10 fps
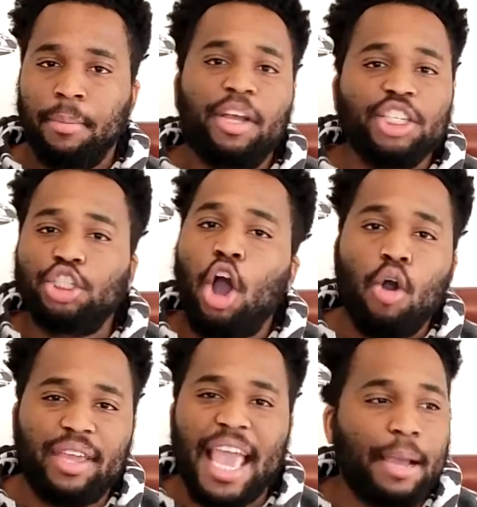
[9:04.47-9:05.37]
Because it's
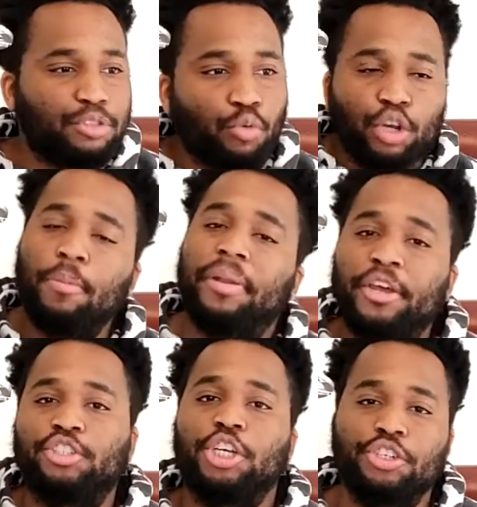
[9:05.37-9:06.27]
all capped. The real
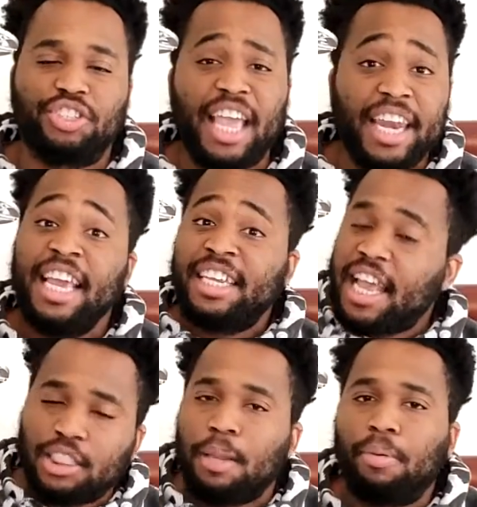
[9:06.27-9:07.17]
players understand,
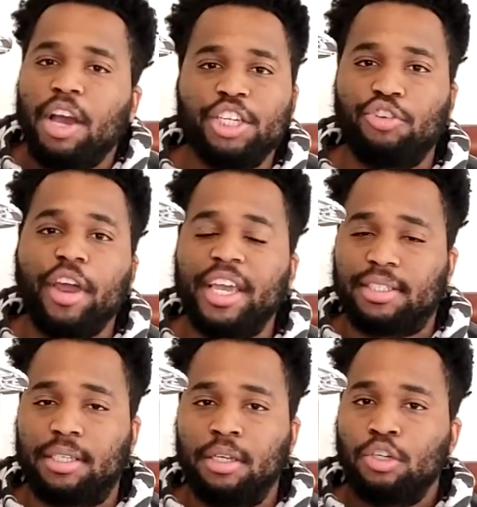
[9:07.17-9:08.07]
yes, LeBron is
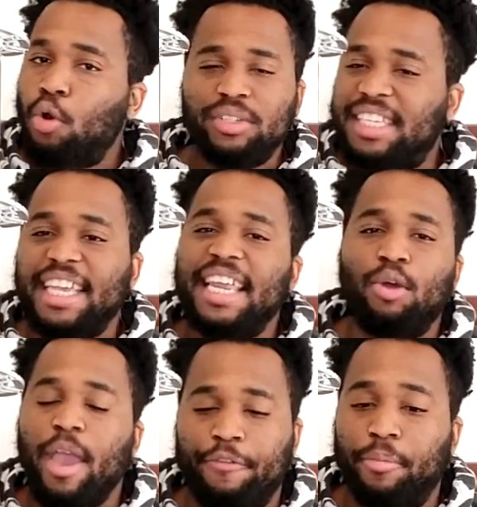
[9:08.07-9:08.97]
great. No one's taking that
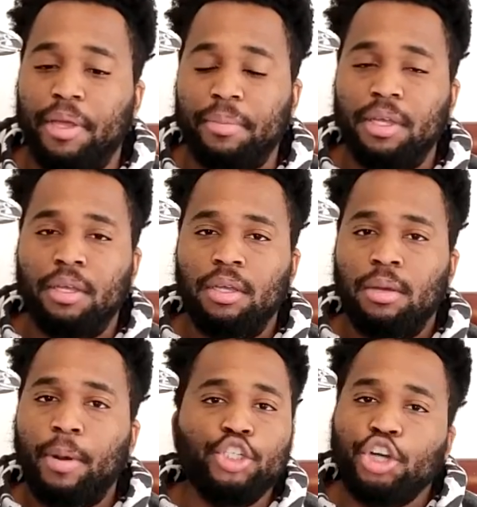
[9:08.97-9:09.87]
away from him.
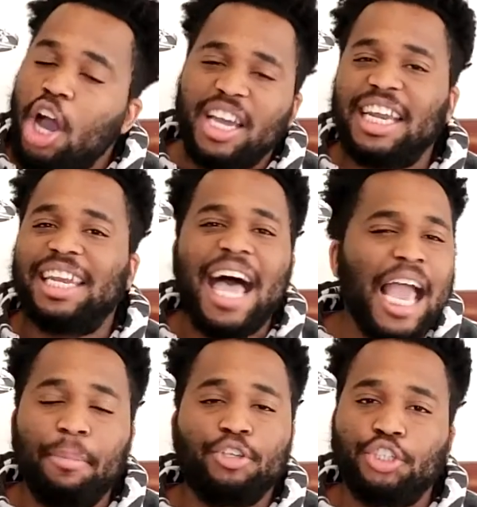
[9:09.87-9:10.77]
But you're not going to
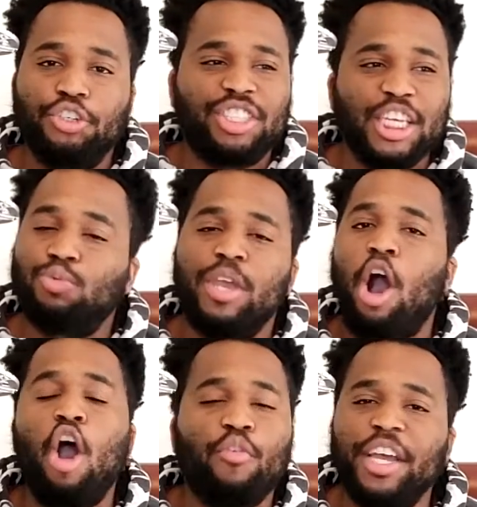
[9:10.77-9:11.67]
lie about certain things. We
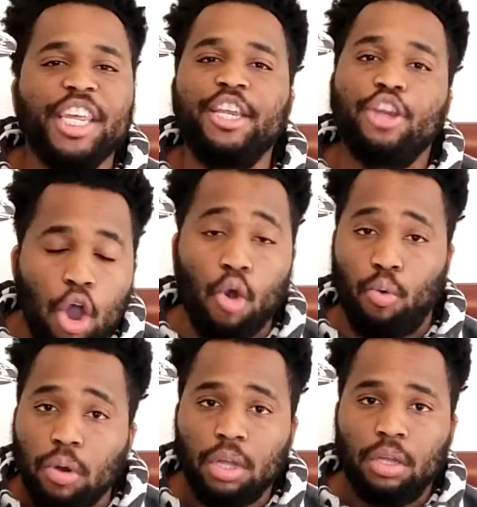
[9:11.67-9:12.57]
already
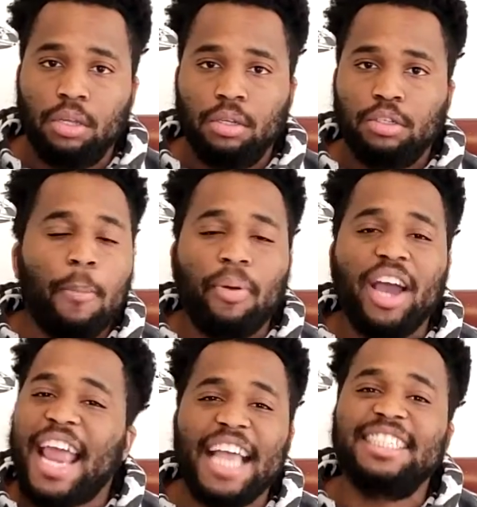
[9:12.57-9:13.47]
know.
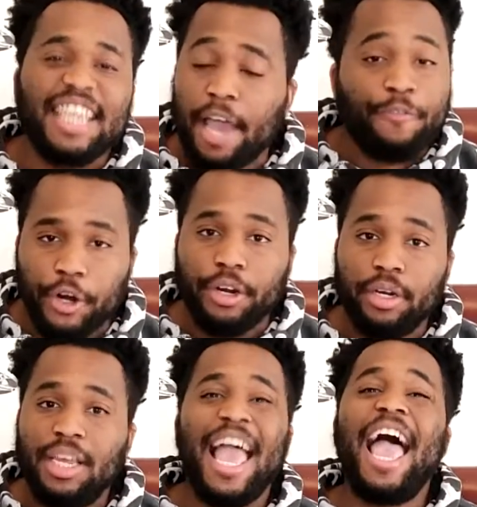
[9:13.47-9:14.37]
LeBron has
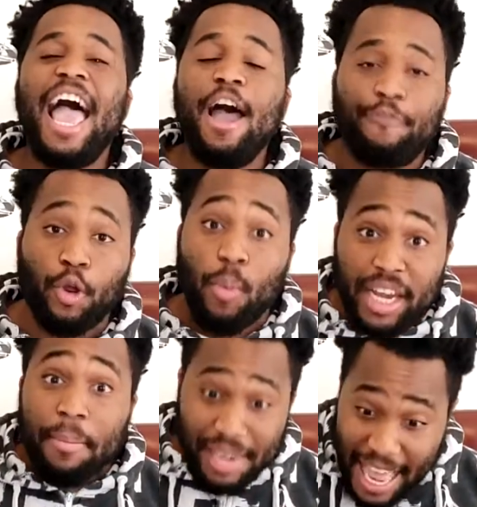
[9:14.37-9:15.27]
never, ever,
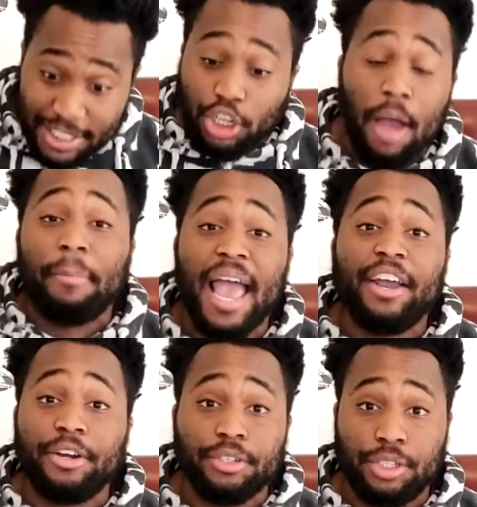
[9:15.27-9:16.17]
when him last shot
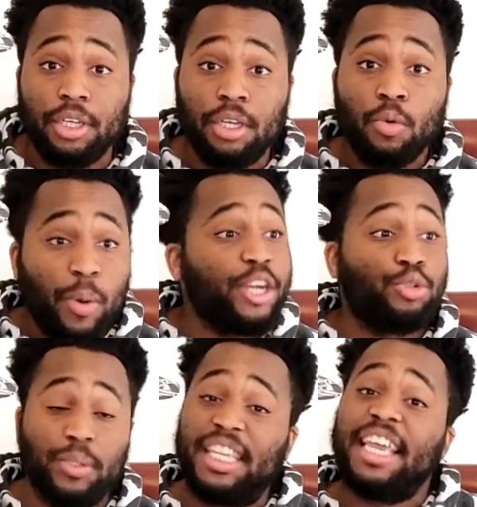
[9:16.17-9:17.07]
matters, when he
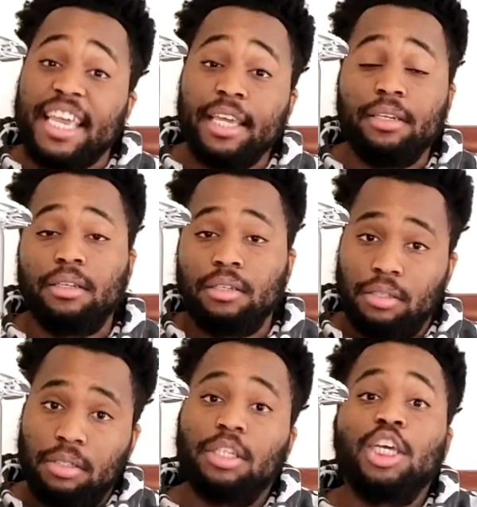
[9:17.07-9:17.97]
was with the Heat,
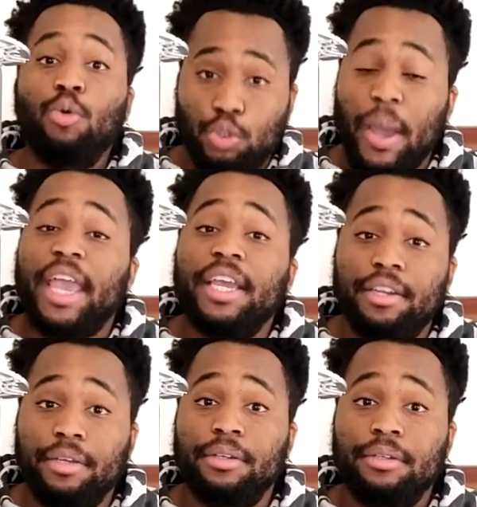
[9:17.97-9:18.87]
it was Wade.